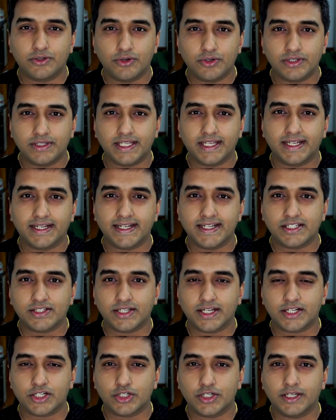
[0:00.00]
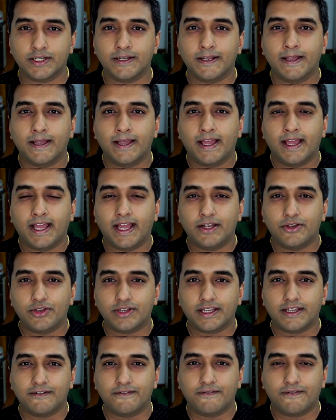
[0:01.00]
Go to the English section and you
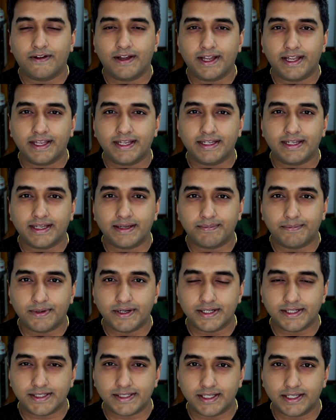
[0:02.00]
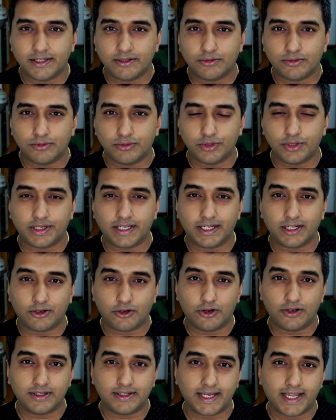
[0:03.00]
can find a person who you can
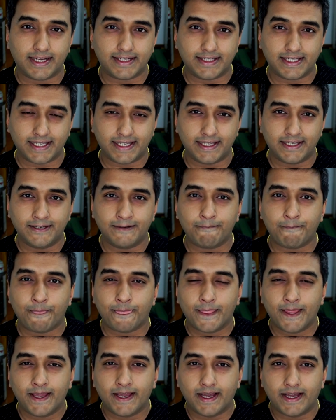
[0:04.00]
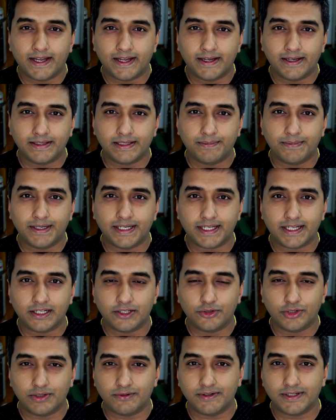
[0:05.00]
contact in uh, the medical
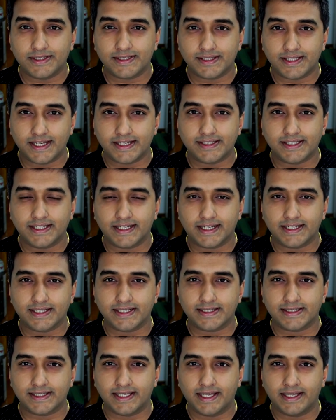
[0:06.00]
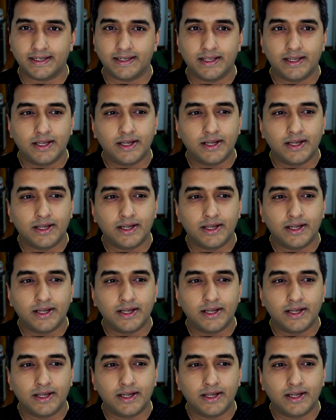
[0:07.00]
universities in Kazakhstan.